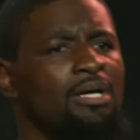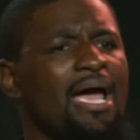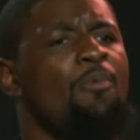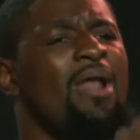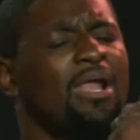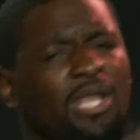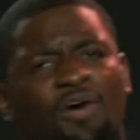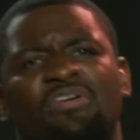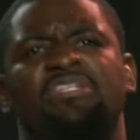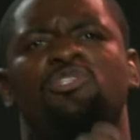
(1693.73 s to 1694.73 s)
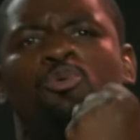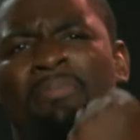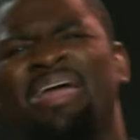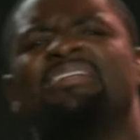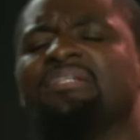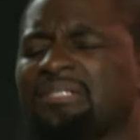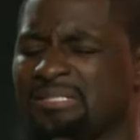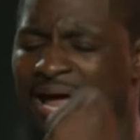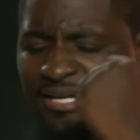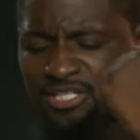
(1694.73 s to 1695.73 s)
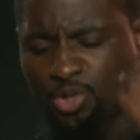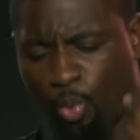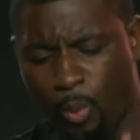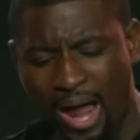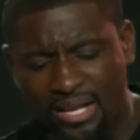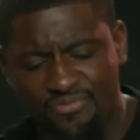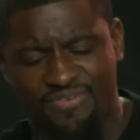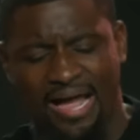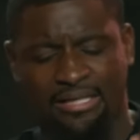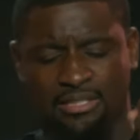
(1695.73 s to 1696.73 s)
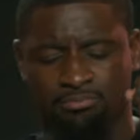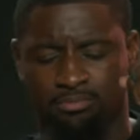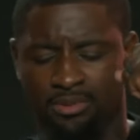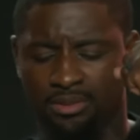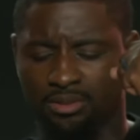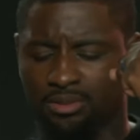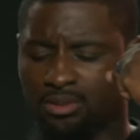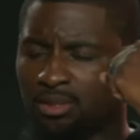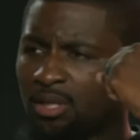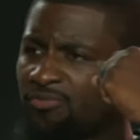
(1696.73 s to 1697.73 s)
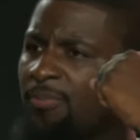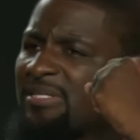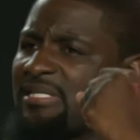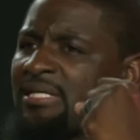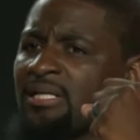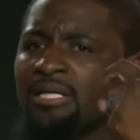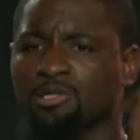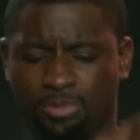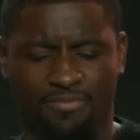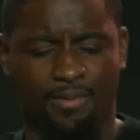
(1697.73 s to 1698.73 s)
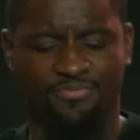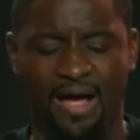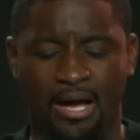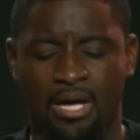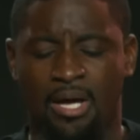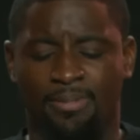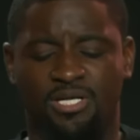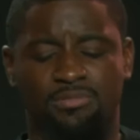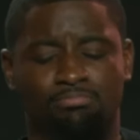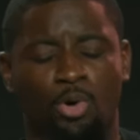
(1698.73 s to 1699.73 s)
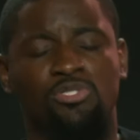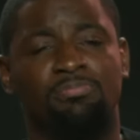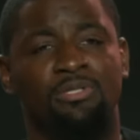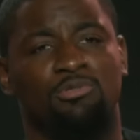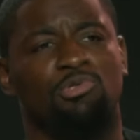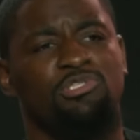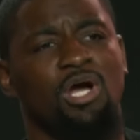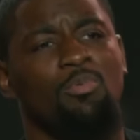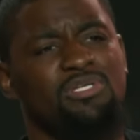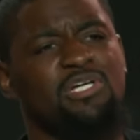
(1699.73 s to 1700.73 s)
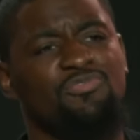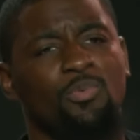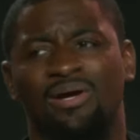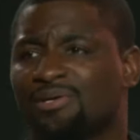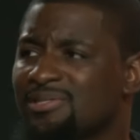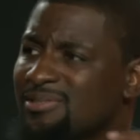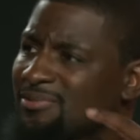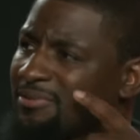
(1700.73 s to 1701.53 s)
And what I love is his humanity does not disqualify him from his healing. Here's what I've come to find because most miracles start with self awareness.